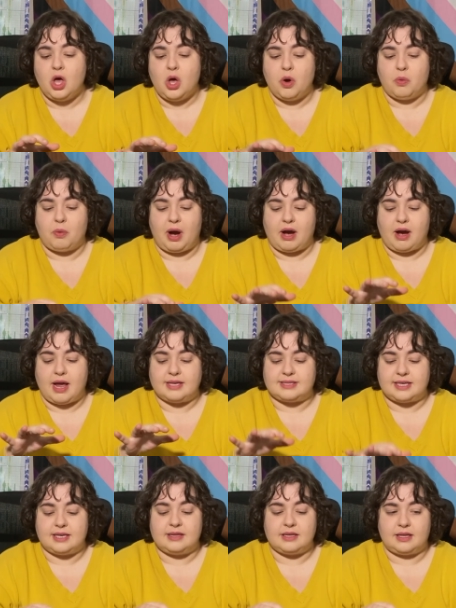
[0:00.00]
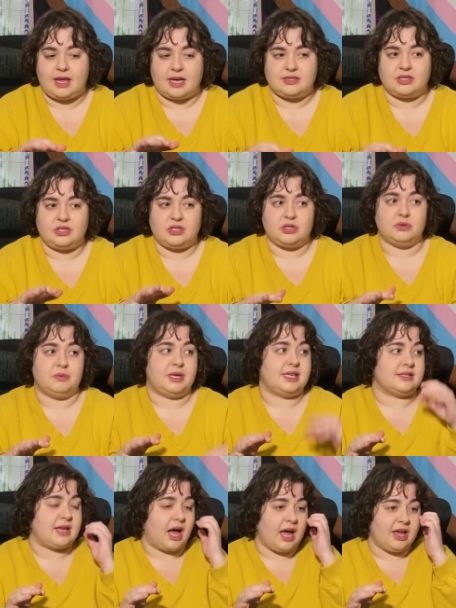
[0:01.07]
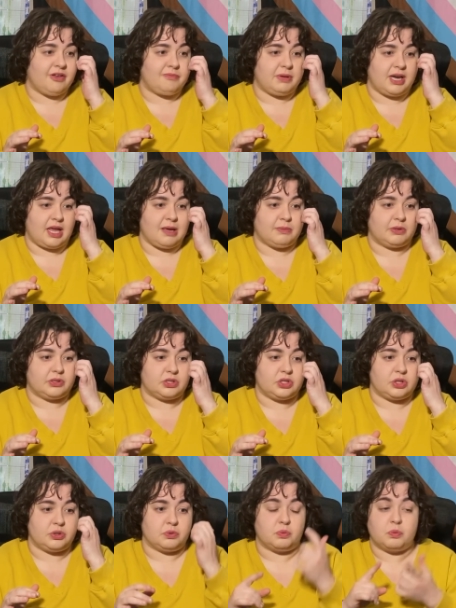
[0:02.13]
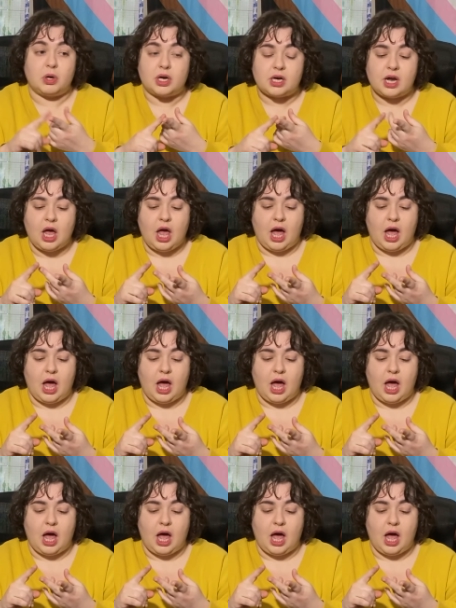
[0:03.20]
Whereas in the last two weeks, I have been able to work,